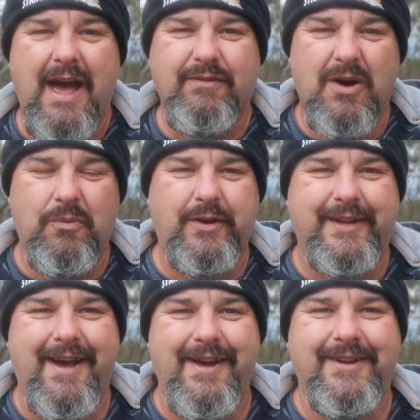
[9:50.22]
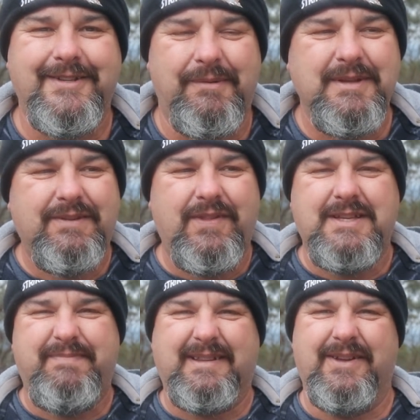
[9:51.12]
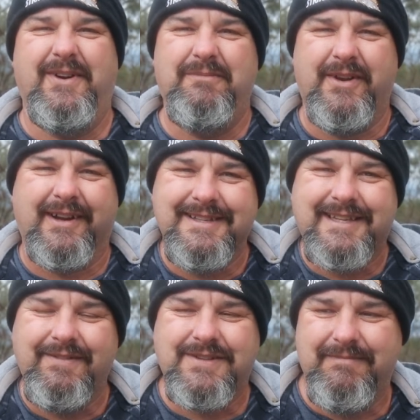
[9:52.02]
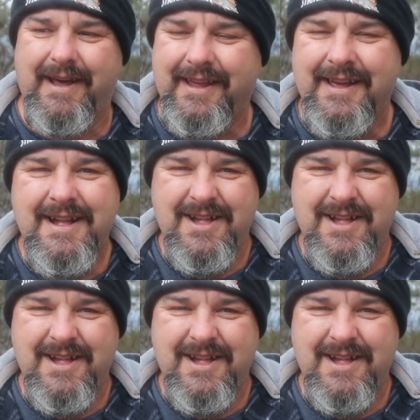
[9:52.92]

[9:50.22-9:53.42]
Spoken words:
I have got work to go to. So once everything's back to normal and I can save some money.